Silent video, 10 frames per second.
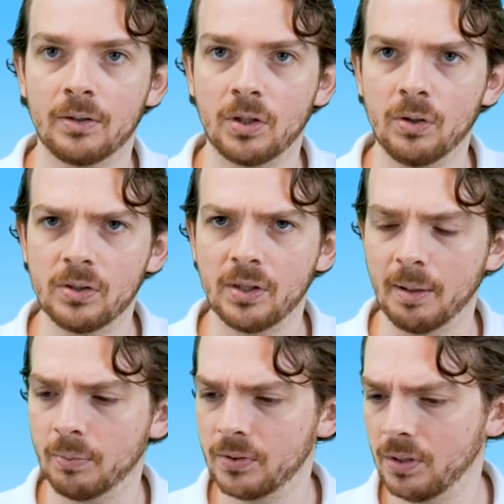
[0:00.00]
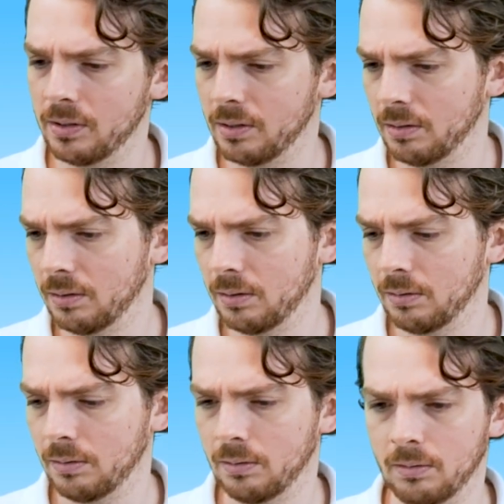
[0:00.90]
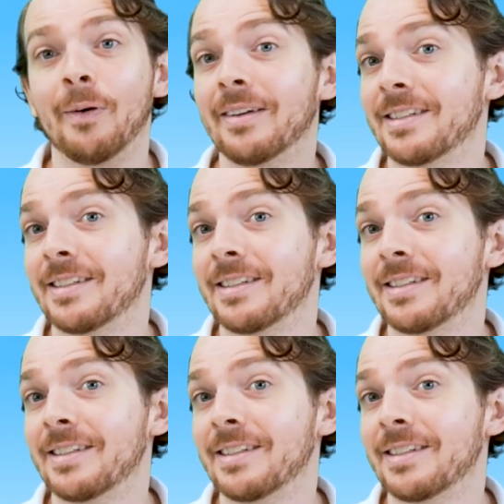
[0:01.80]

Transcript: Two Cypresses? Well,